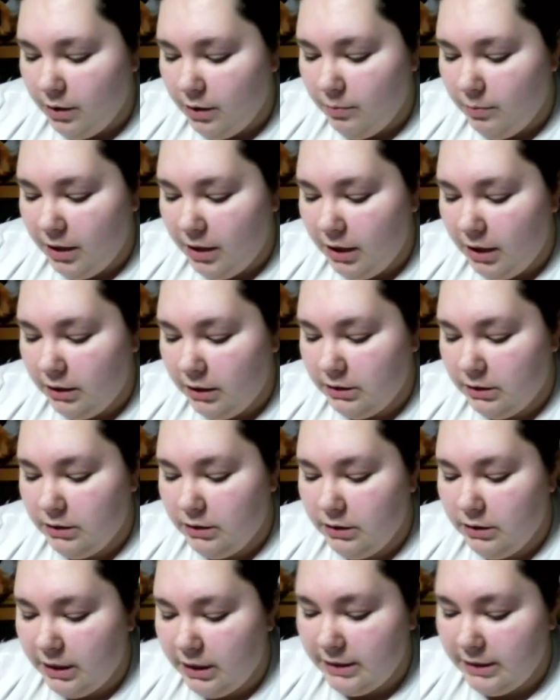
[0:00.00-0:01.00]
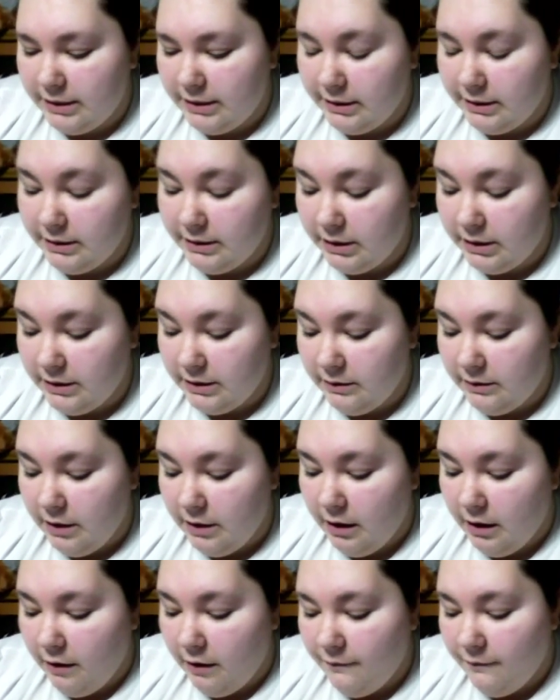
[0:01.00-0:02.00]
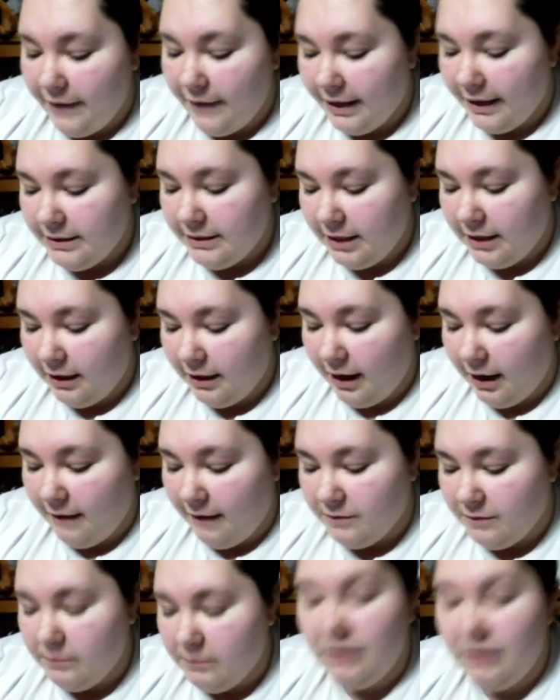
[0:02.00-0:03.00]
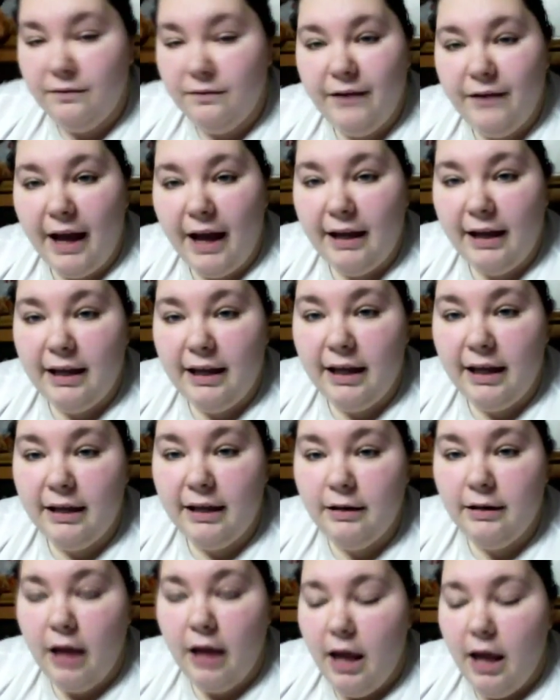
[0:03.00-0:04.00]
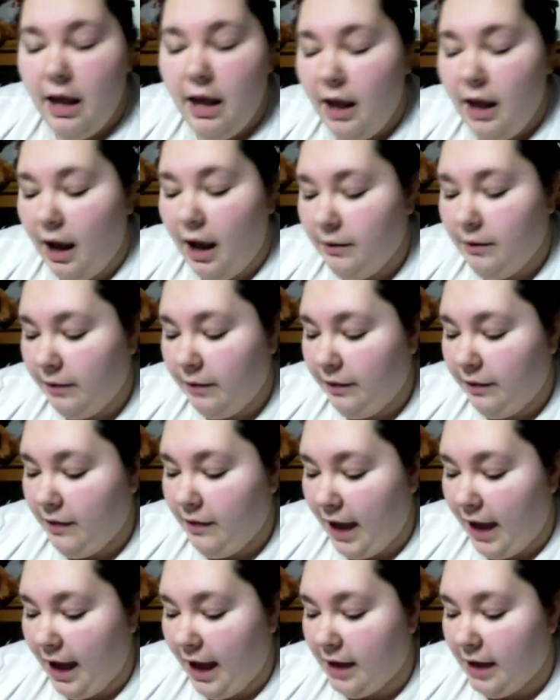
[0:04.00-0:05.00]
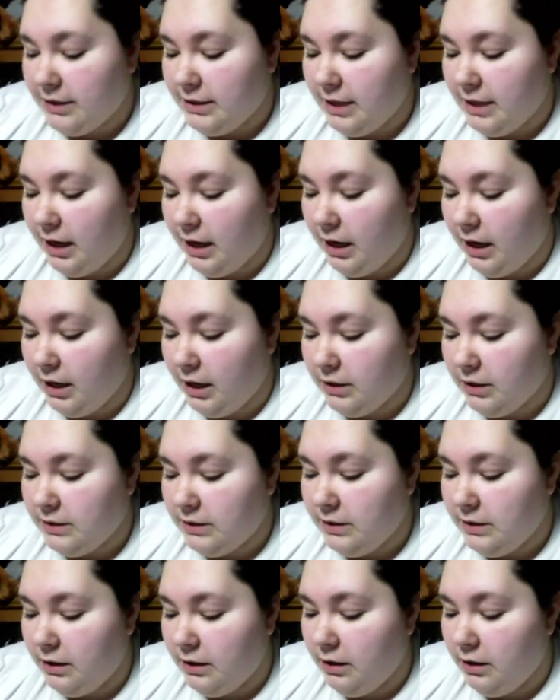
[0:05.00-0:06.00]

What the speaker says: in the beginning that says, does fat dad have to mean fat kid? I read that, and